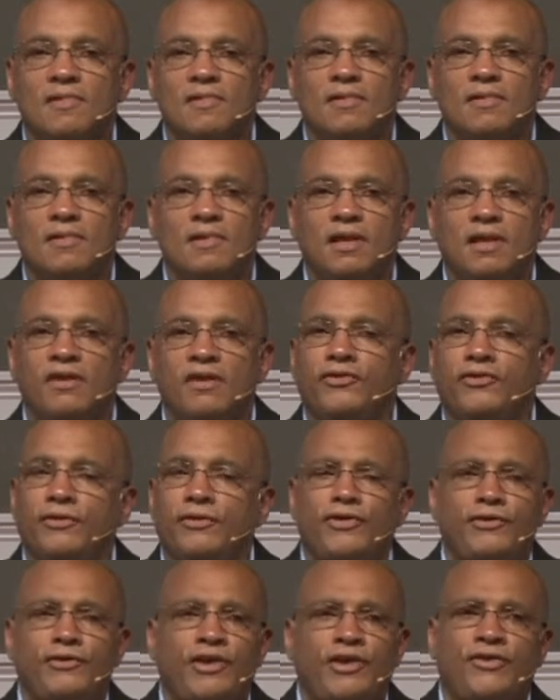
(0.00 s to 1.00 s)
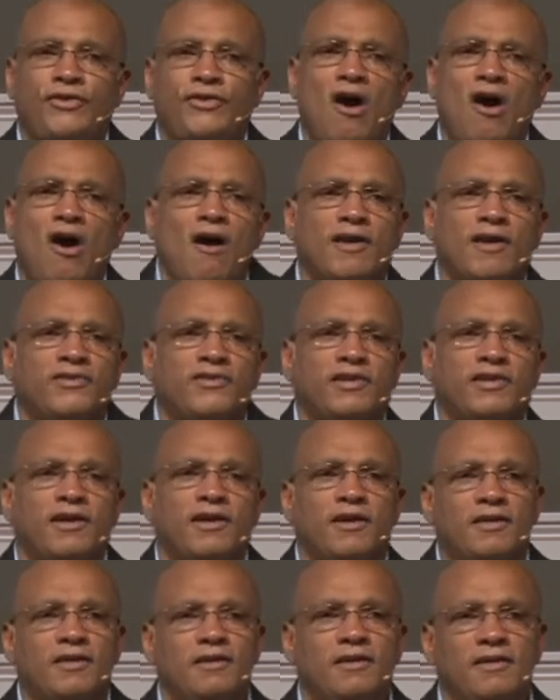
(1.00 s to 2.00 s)
It's hard to
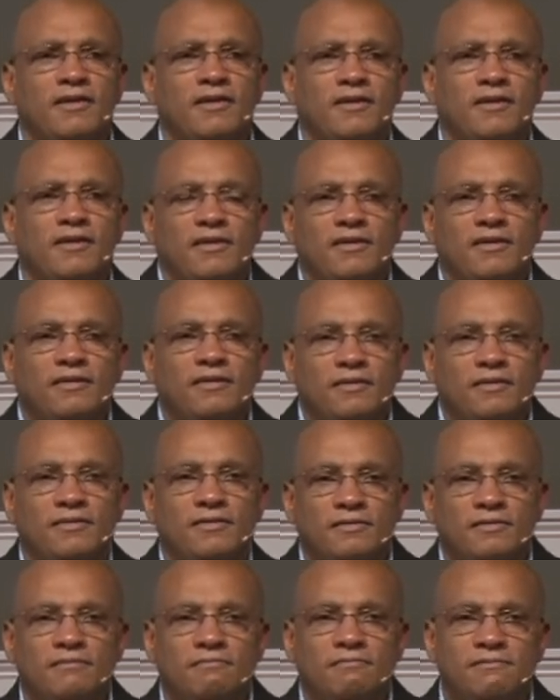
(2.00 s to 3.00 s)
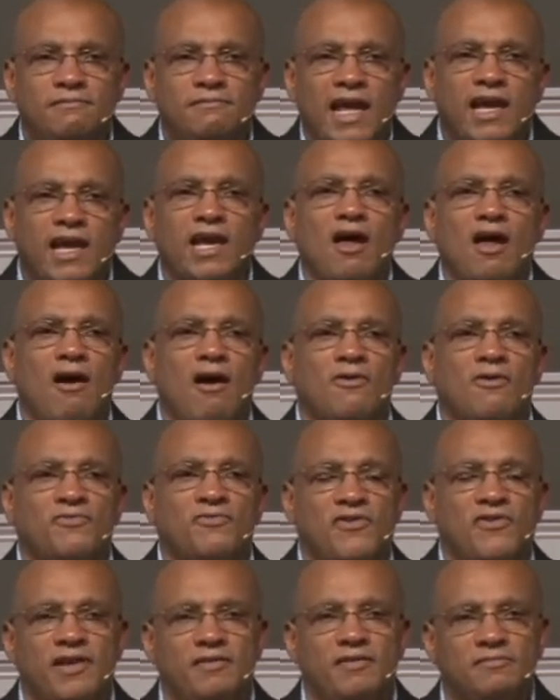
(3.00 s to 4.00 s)
take it off
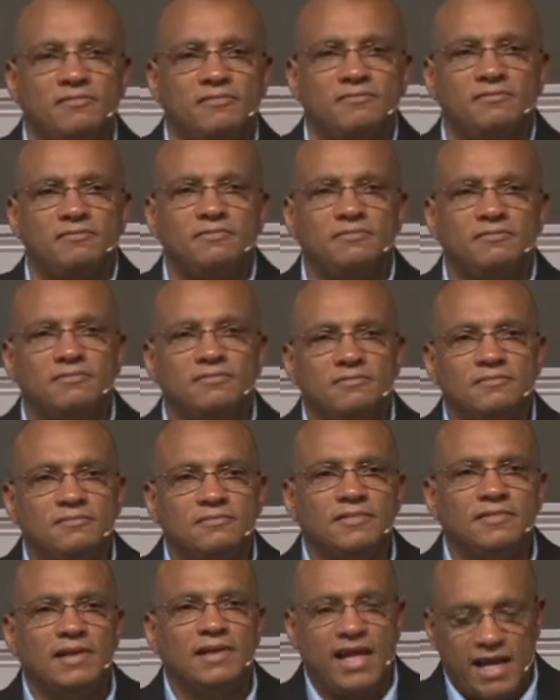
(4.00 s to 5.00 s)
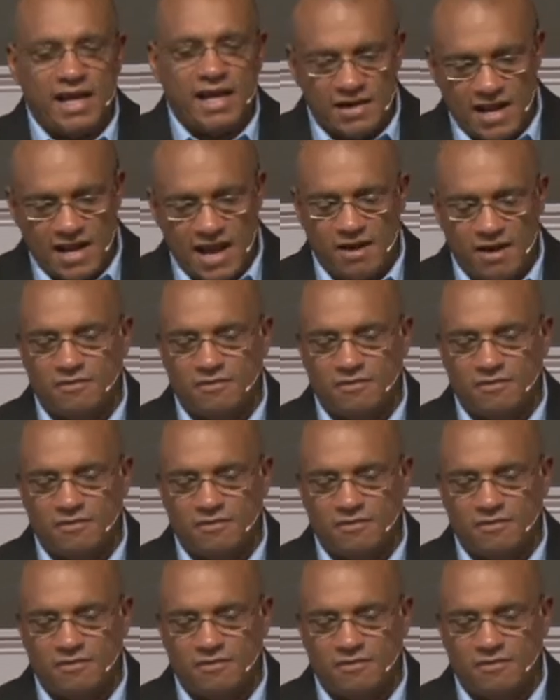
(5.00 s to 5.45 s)
and lay it down.